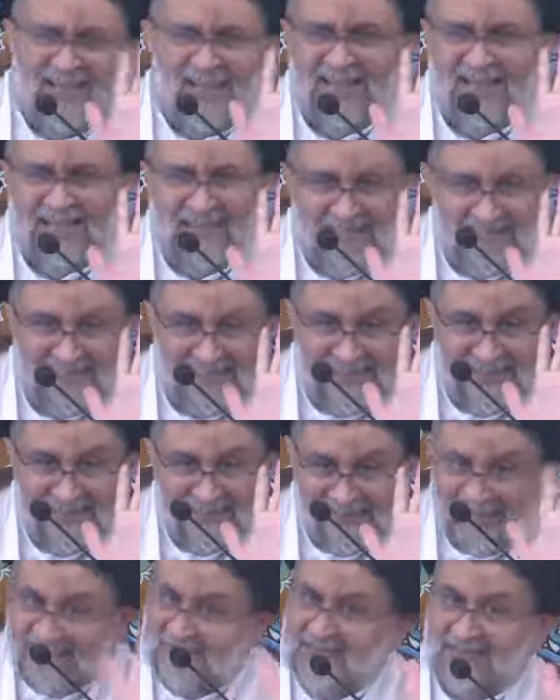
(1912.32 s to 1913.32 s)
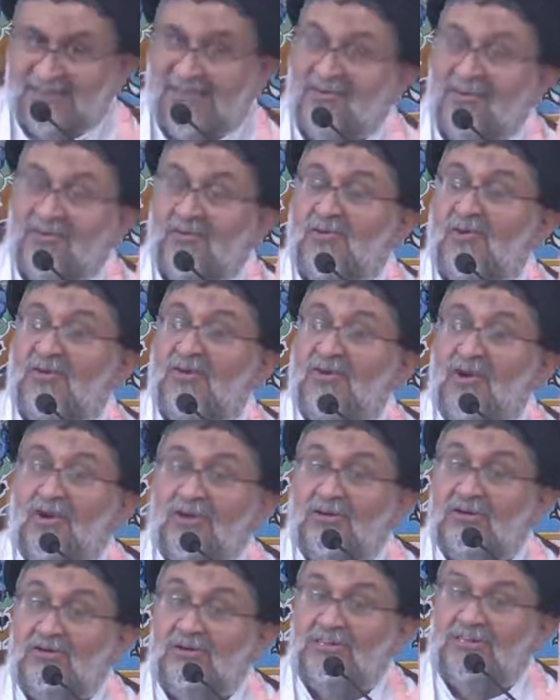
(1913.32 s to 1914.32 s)
As I said, a lot
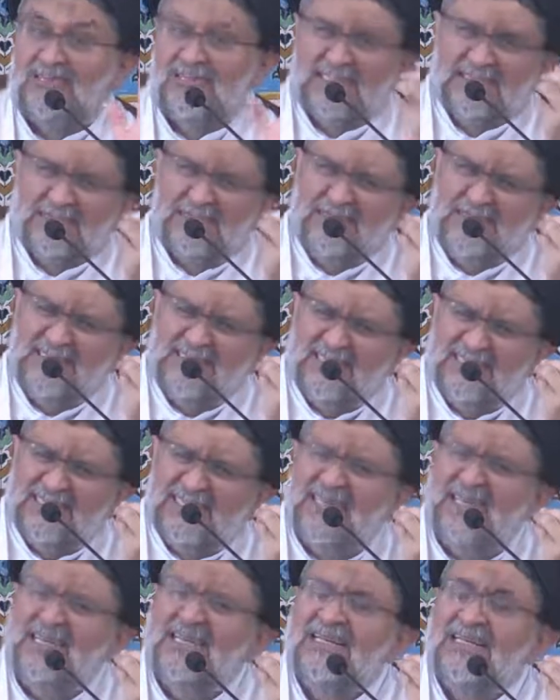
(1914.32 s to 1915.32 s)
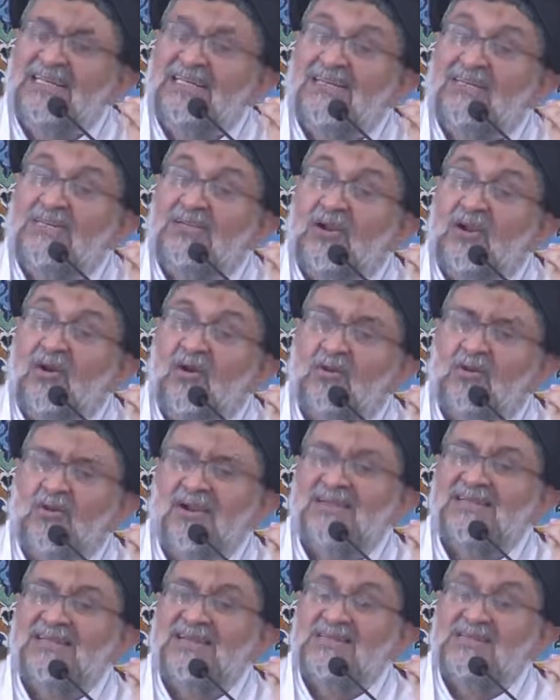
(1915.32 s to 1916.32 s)
to discuss, but just draw your
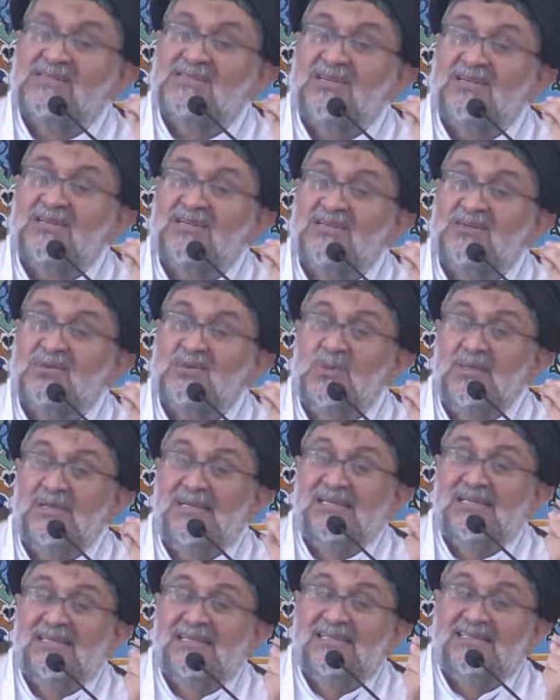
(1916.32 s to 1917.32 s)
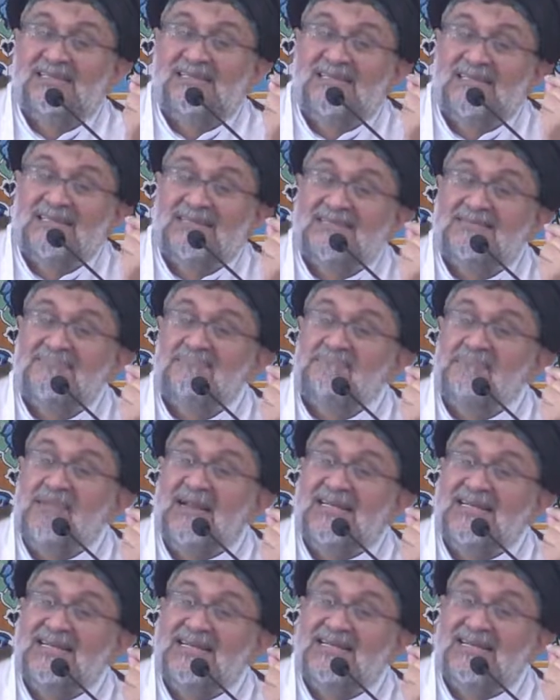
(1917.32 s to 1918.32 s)
attention to this
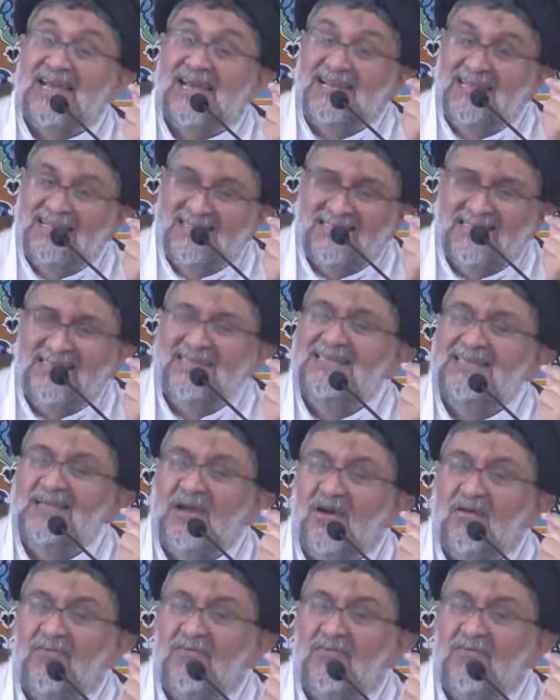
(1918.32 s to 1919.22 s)
mentality of